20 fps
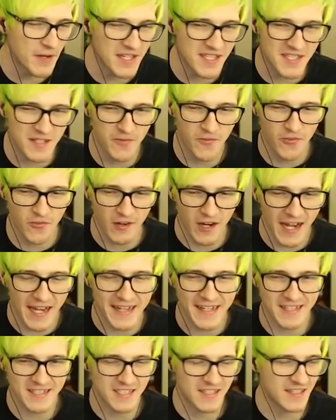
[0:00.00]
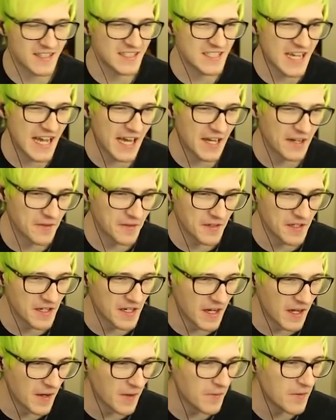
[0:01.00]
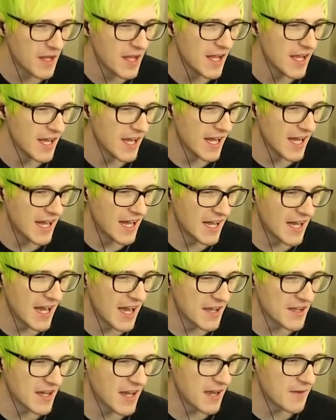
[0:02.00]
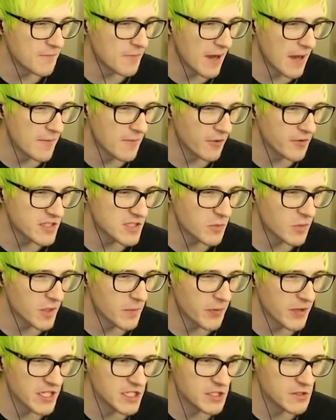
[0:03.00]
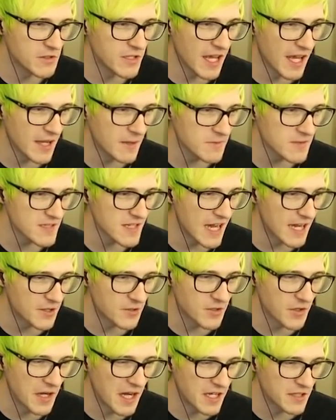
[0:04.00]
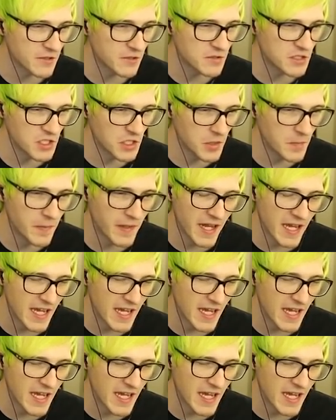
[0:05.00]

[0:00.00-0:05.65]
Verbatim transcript: bring some variety to the channel, you know? Uh, I, I, I've always wanted to play new games. I don't know how they'll do, but